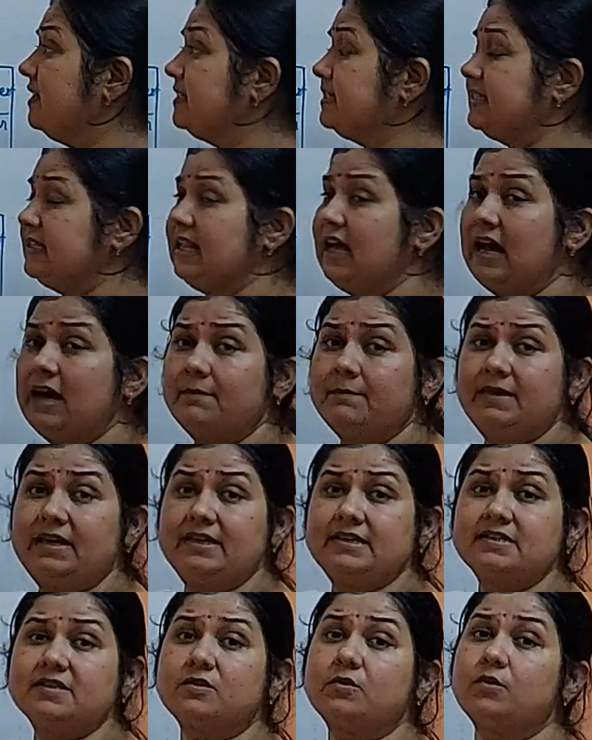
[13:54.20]
Islam
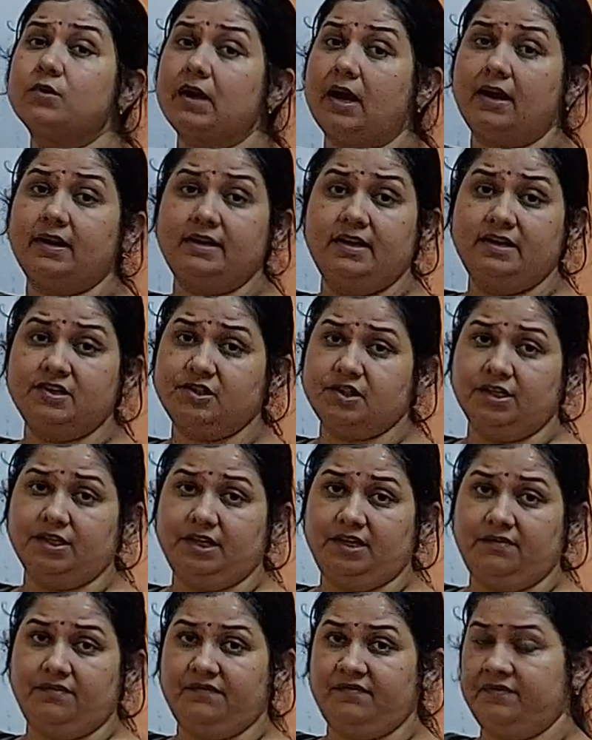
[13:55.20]
is Quran
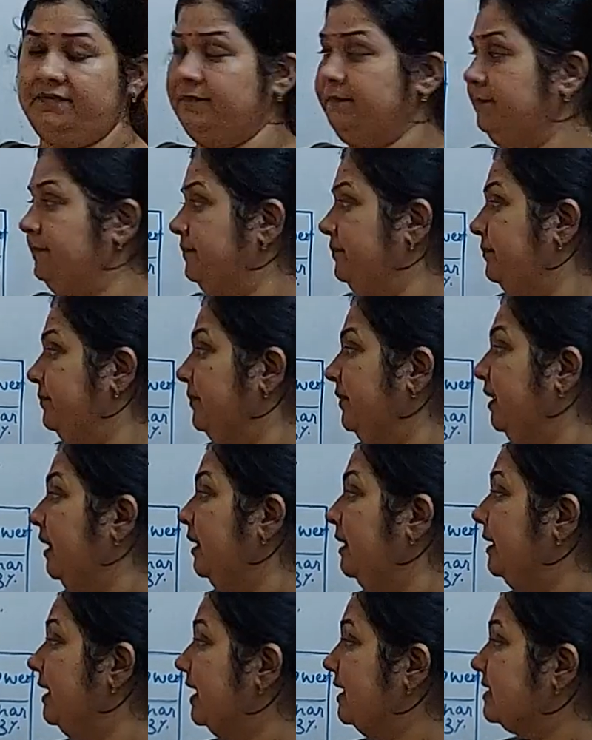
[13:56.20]
Sharif.
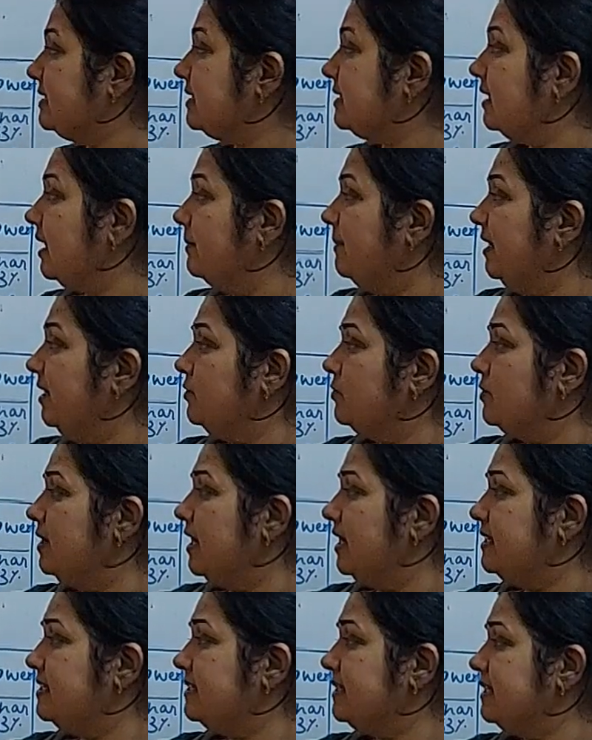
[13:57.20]
Next, coming to
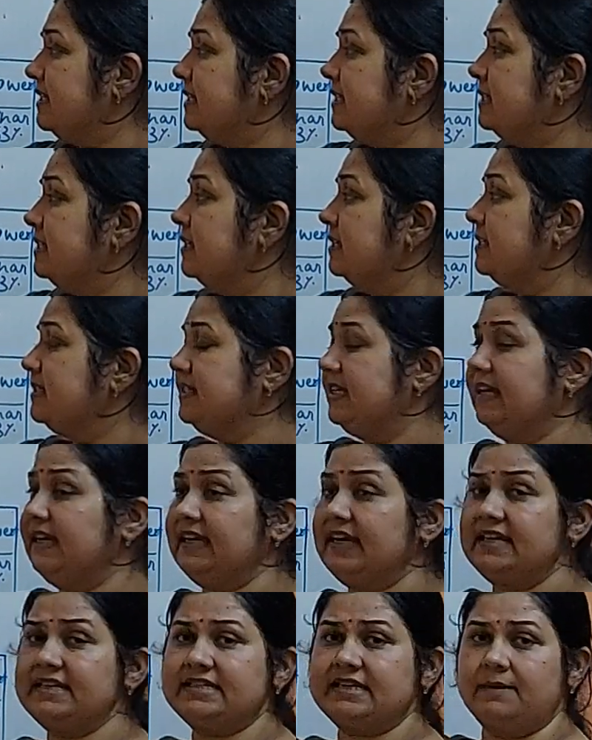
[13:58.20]
next is
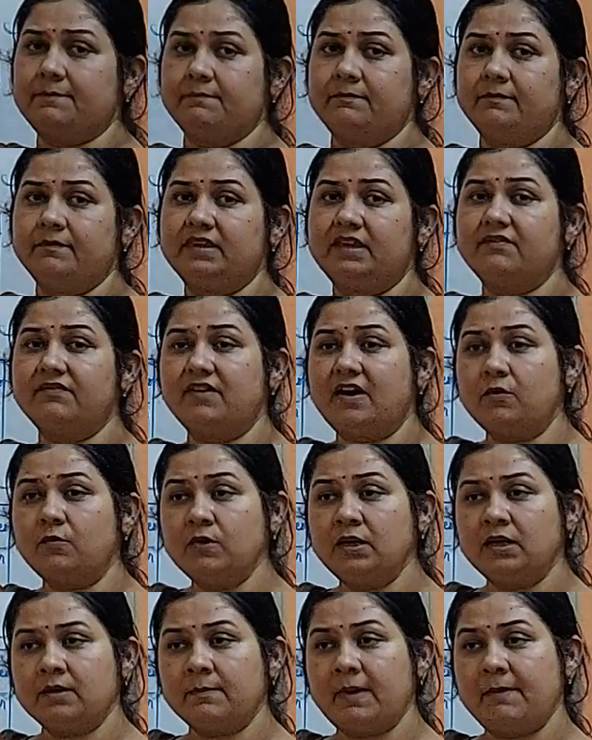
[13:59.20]
Sikhism. The
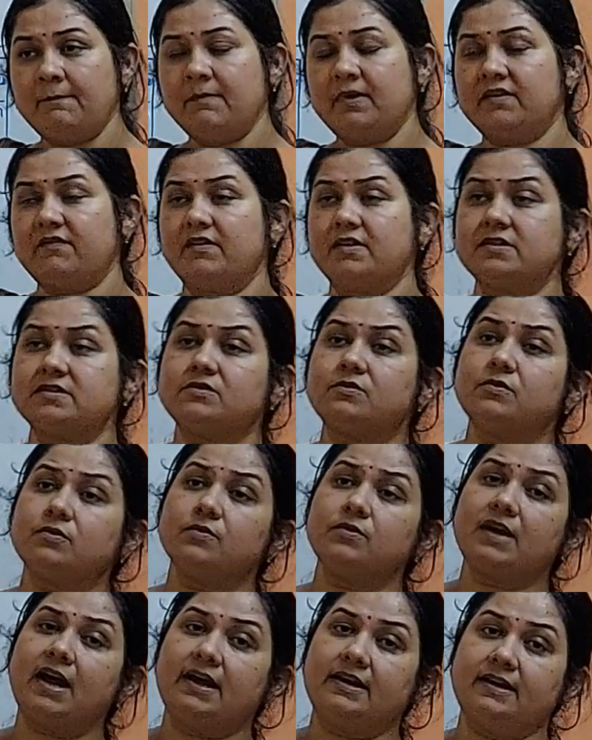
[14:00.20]
founder member was
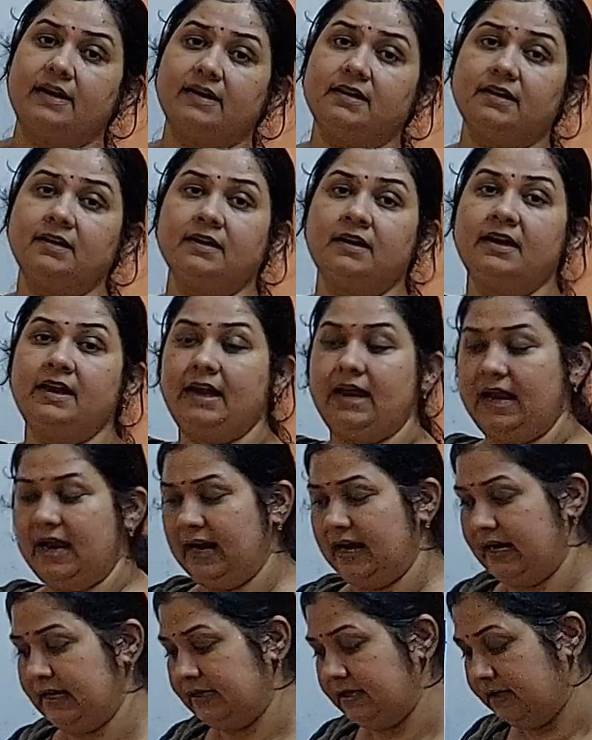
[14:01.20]
Guru Nanak
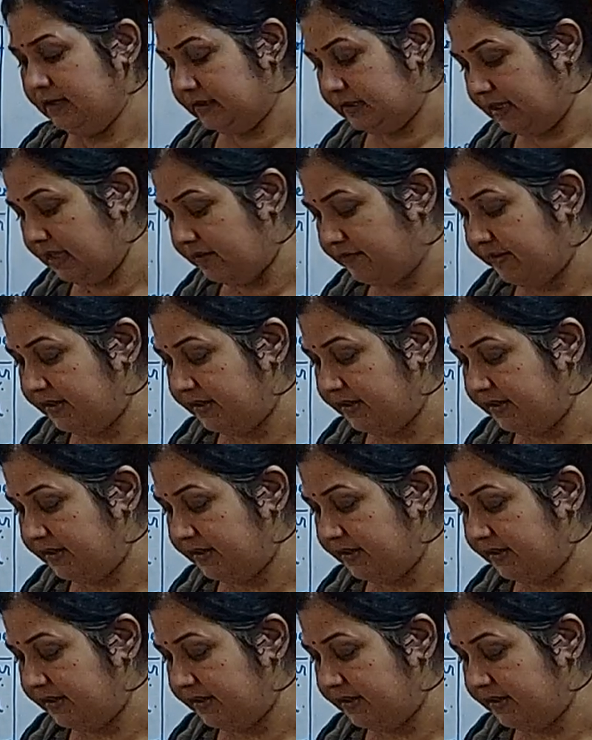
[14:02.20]
and there